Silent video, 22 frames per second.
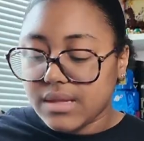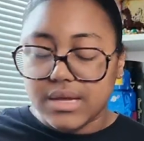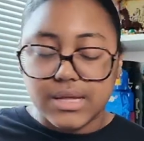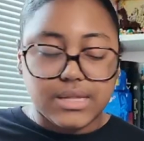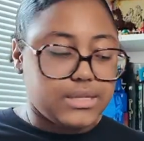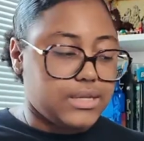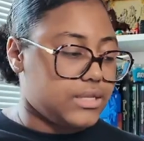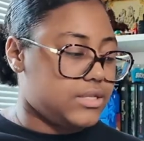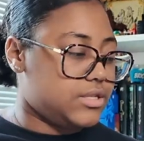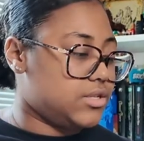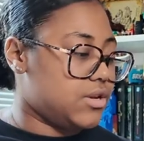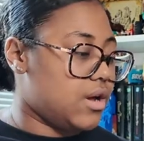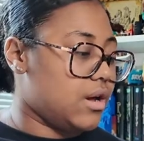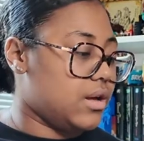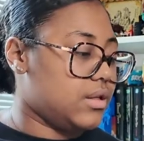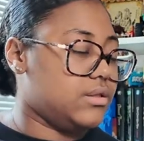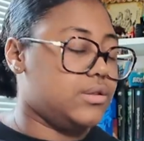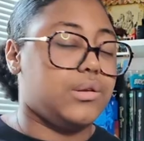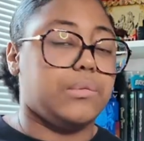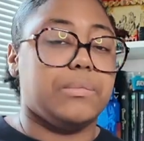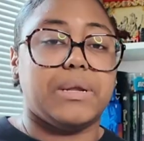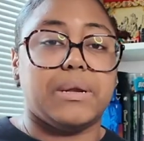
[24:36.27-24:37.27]
let's talk a
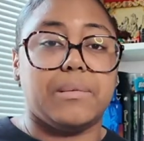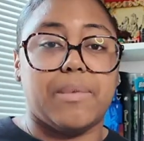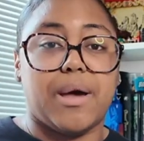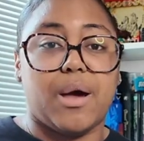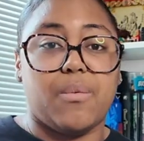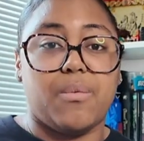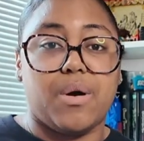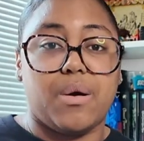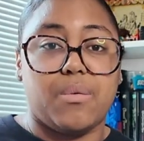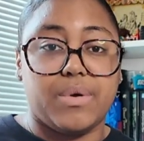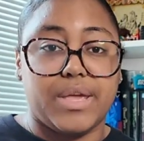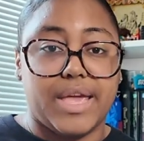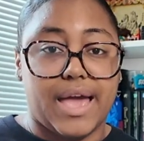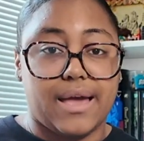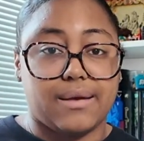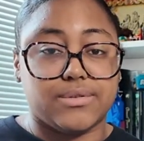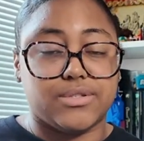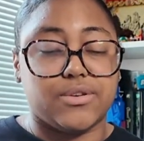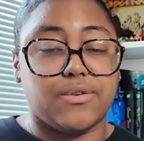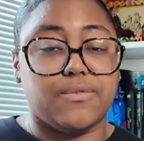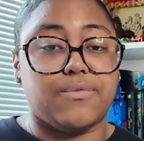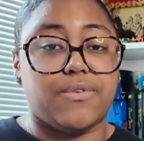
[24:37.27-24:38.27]
little bit about what we
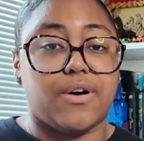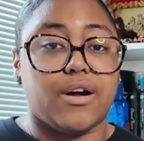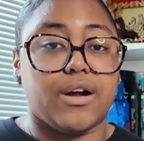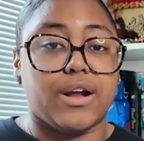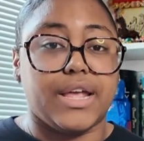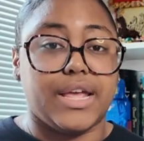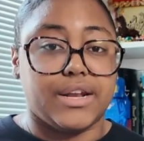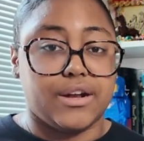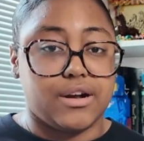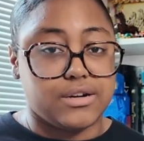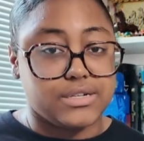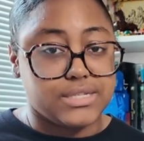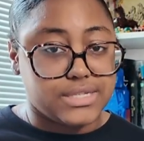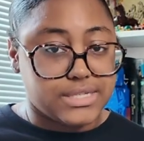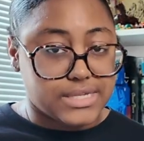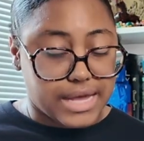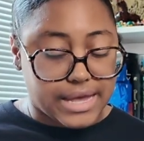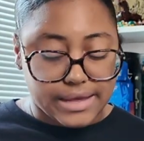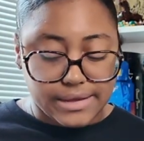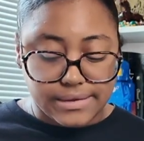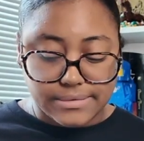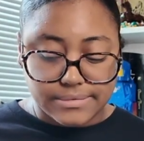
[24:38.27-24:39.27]
have so far in our
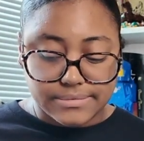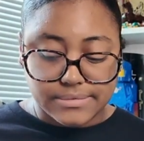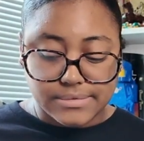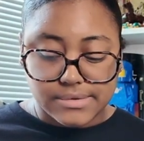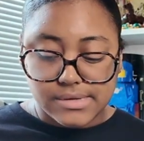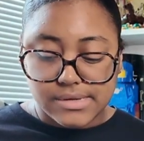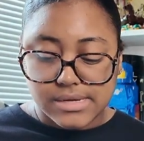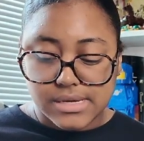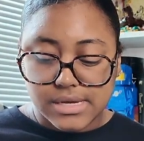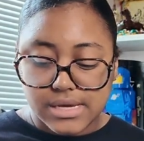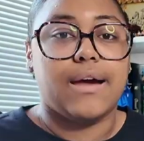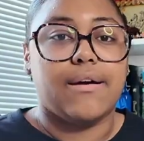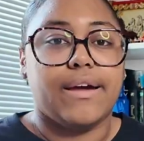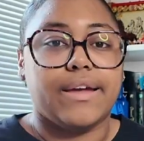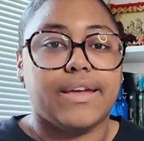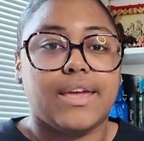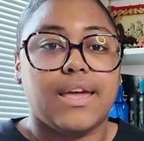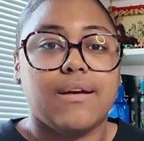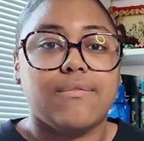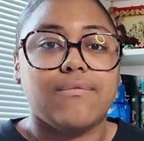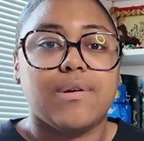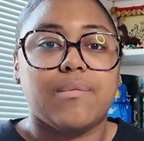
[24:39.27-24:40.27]
set. Now, I
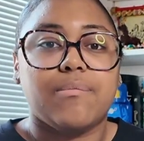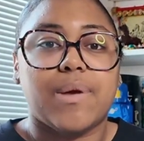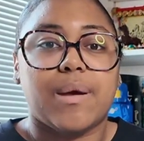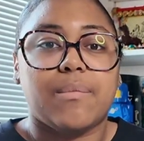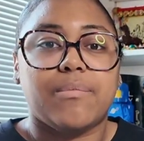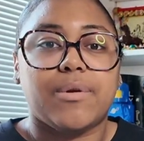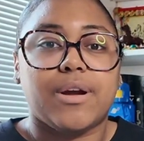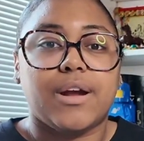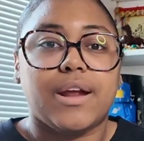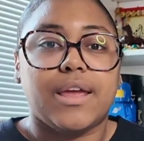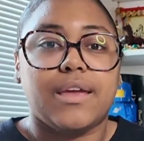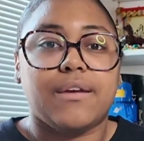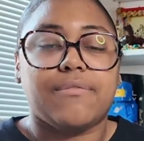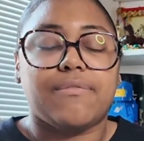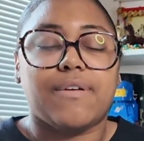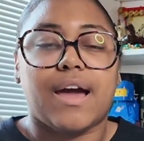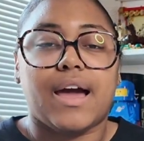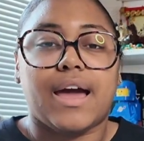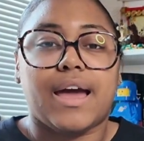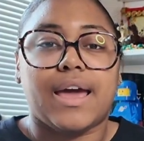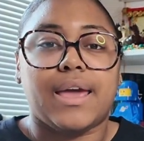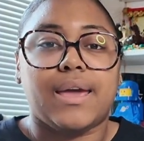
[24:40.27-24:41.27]
can't remember if
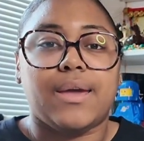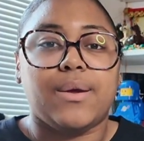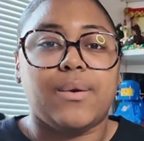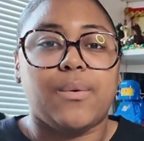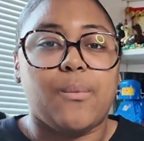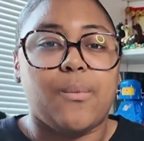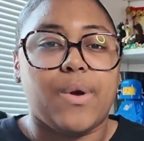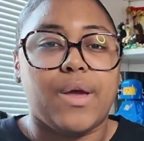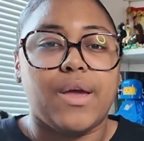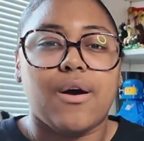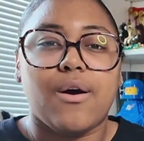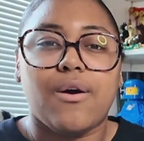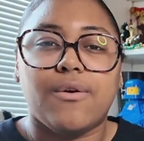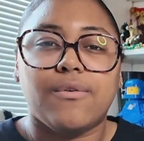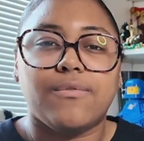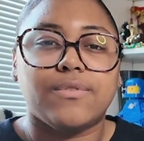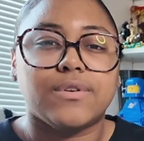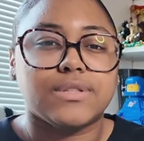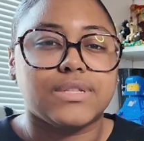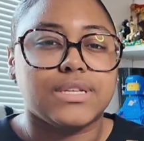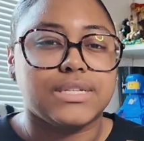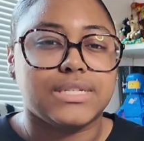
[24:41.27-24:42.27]
I went
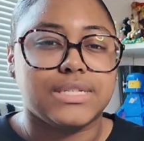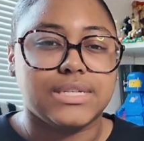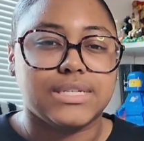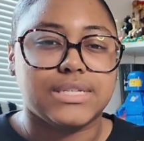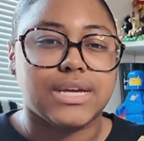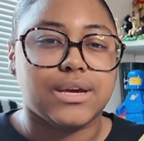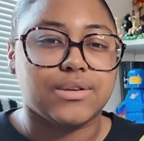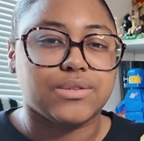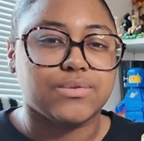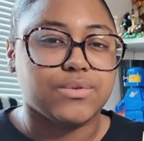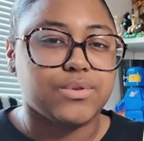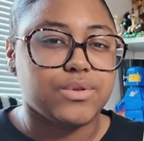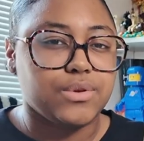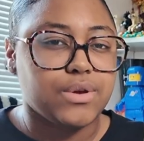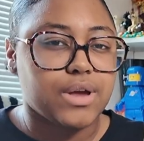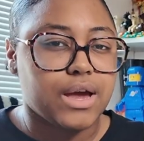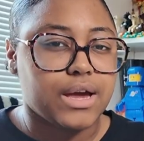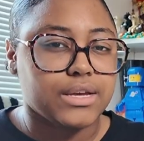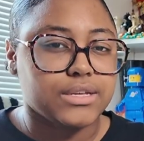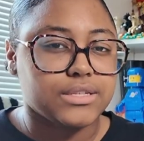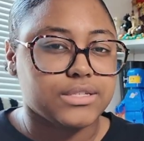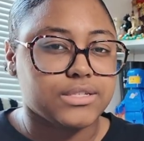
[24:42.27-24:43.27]
over the details with you
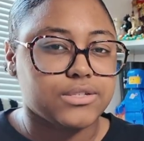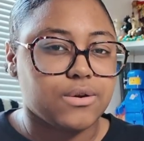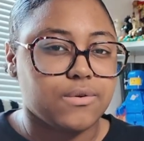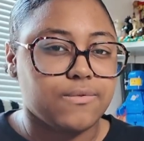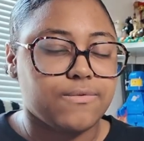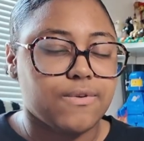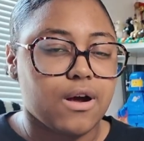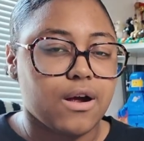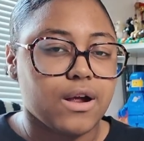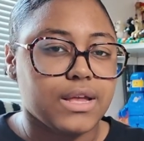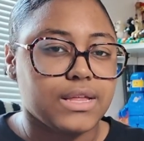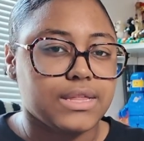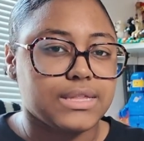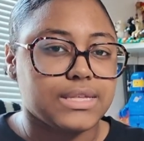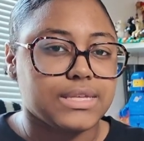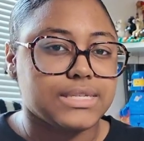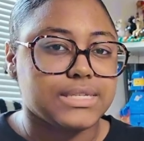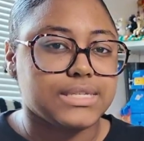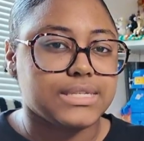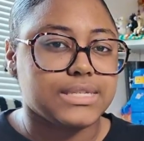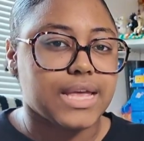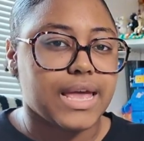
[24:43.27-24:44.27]
guys so far in
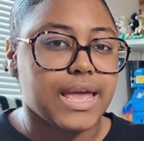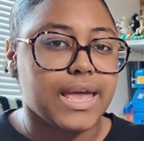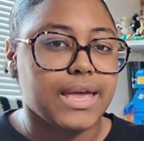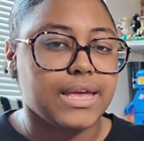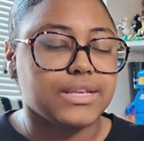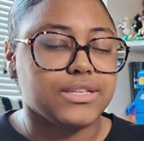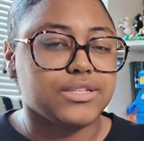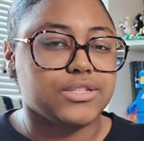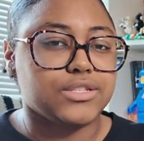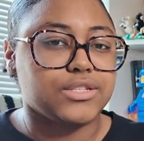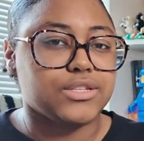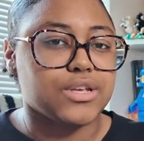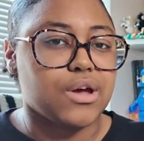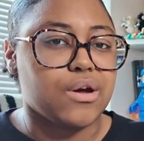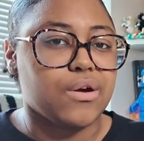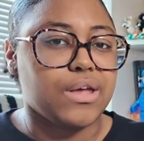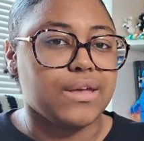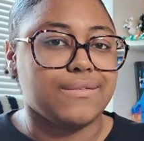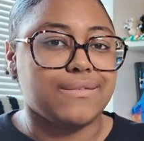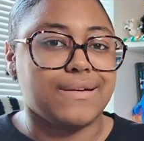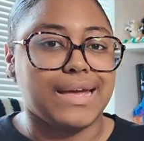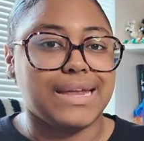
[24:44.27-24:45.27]
this set. So
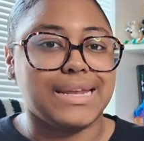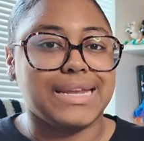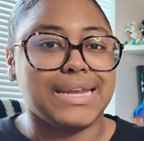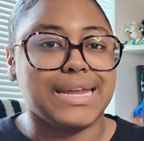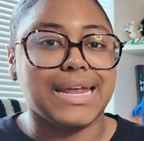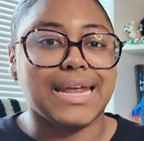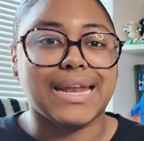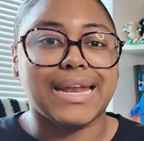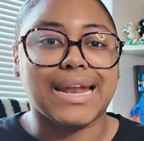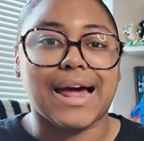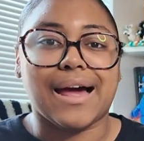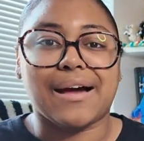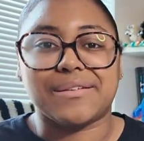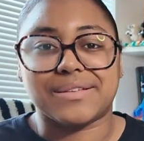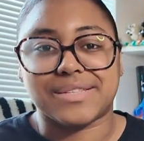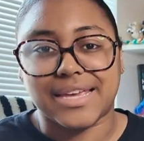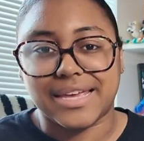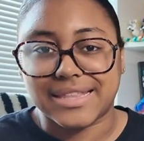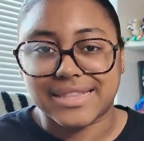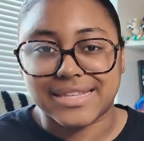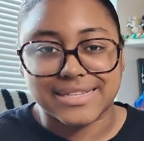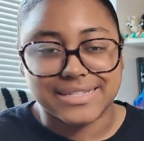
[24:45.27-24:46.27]
if I did, I'll
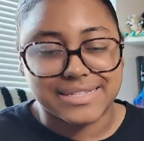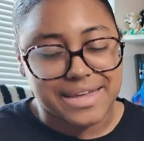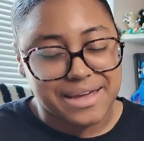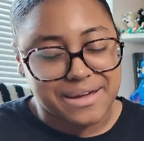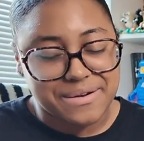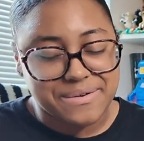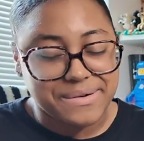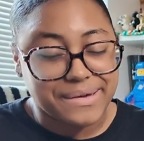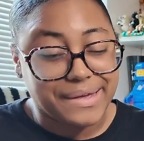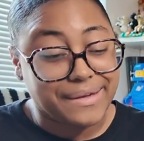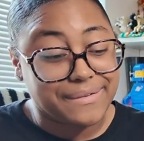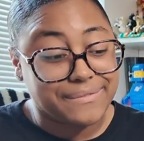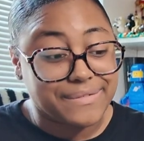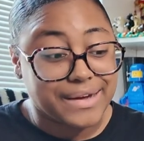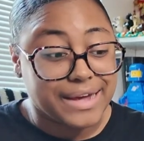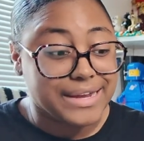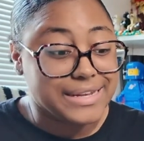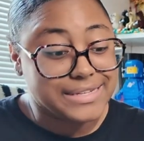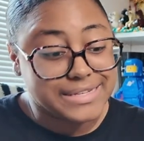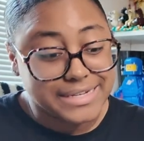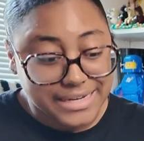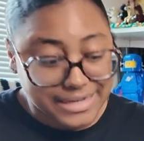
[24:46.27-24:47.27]
take this out. If I
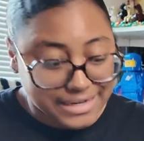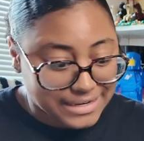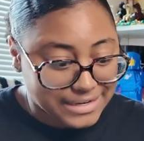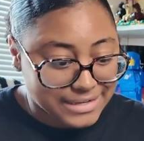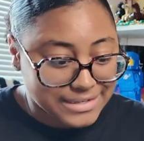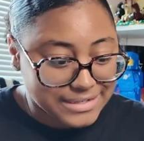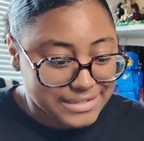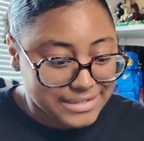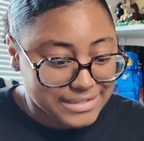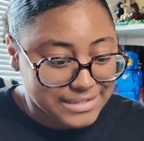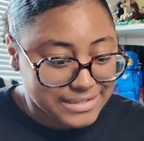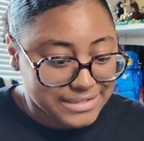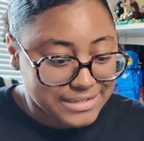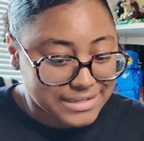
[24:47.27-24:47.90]
didn't,